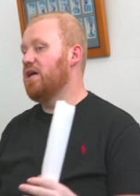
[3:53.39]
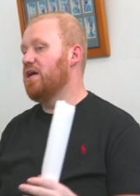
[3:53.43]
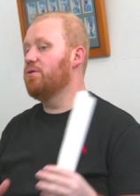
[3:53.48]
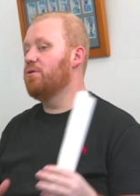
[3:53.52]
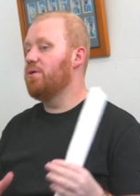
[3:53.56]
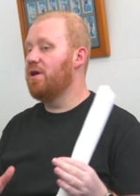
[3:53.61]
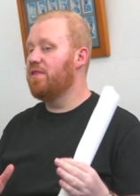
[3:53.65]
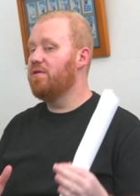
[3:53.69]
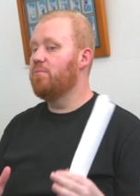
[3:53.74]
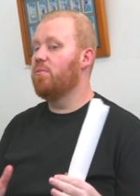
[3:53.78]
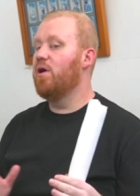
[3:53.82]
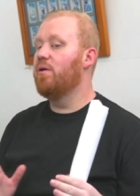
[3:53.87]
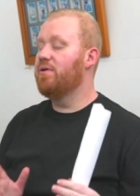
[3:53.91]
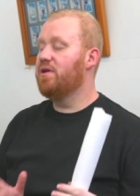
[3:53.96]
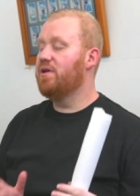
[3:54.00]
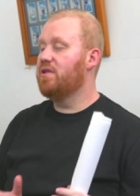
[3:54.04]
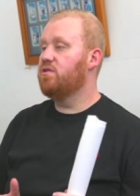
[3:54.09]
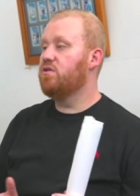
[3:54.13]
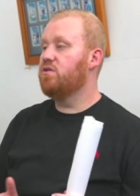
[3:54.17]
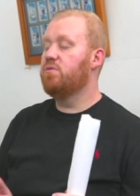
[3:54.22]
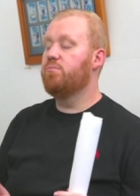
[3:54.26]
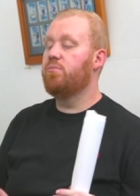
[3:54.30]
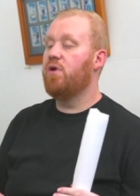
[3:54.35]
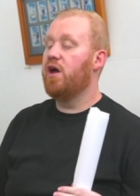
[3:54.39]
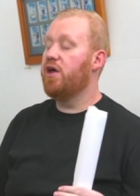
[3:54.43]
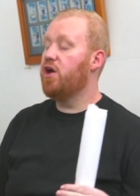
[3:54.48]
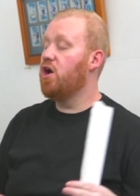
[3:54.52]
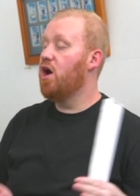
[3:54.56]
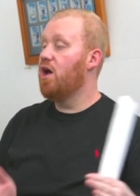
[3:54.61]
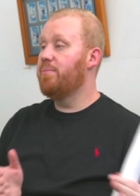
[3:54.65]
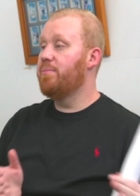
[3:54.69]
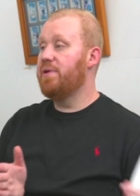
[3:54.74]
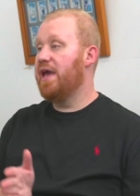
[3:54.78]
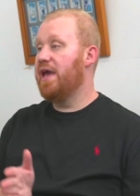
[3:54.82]
I'd rather my my
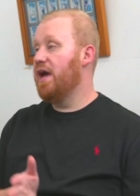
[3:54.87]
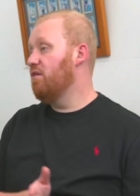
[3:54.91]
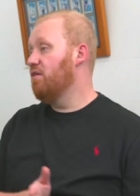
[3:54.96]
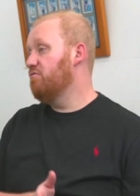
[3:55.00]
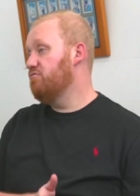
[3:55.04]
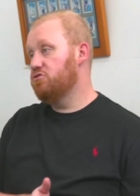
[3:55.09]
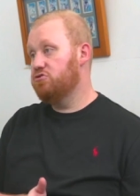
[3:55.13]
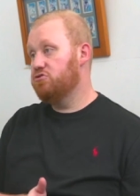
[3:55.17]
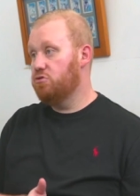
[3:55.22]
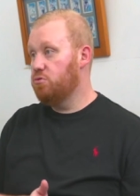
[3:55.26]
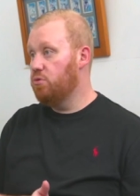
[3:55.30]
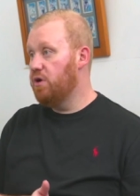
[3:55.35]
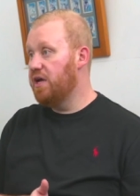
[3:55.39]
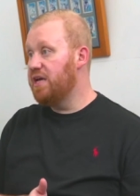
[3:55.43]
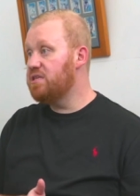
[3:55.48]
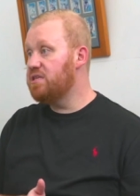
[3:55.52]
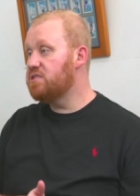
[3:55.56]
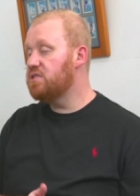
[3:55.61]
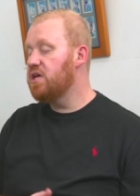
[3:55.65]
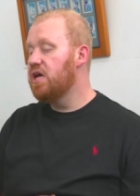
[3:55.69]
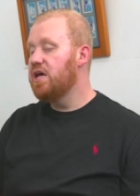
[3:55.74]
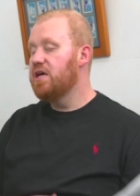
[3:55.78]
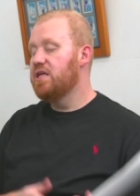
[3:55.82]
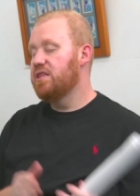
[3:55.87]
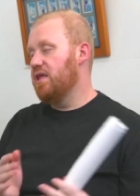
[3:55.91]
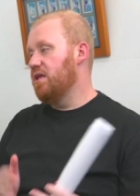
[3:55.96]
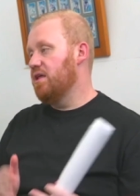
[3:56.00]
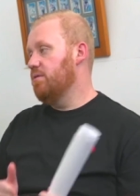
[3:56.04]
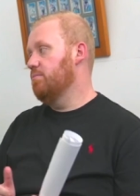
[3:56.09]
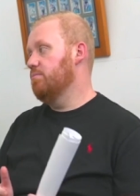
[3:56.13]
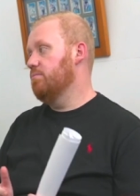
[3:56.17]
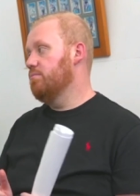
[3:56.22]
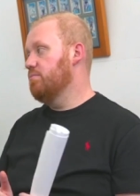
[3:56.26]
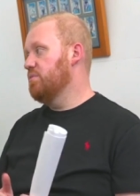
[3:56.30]
guy be out for two weeks
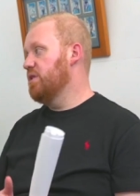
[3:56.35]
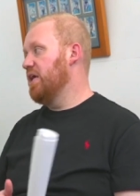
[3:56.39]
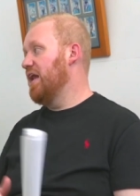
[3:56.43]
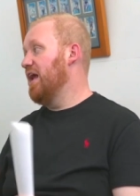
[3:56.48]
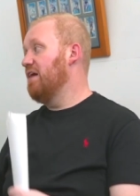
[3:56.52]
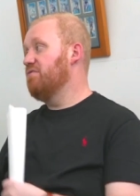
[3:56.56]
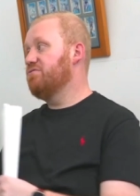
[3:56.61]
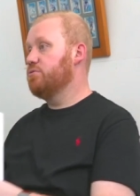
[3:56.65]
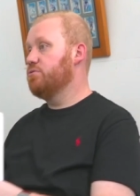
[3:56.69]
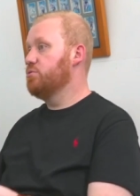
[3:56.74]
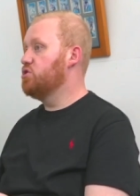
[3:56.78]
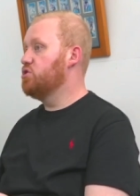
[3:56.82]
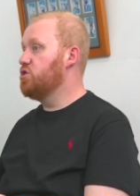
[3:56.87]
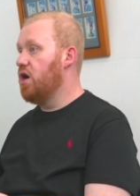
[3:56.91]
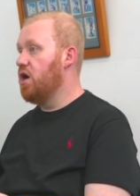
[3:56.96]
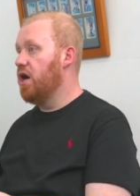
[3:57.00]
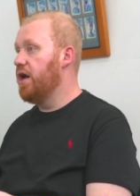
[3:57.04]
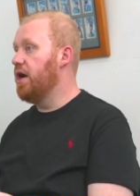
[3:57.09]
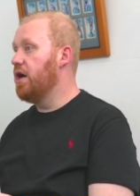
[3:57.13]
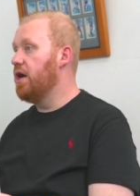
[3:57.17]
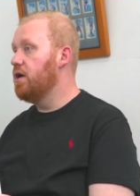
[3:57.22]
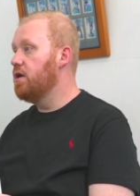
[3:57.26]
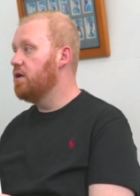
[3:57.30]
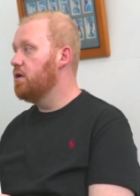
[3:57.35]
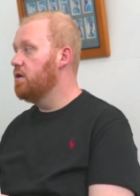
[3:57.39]
than, than have to retire.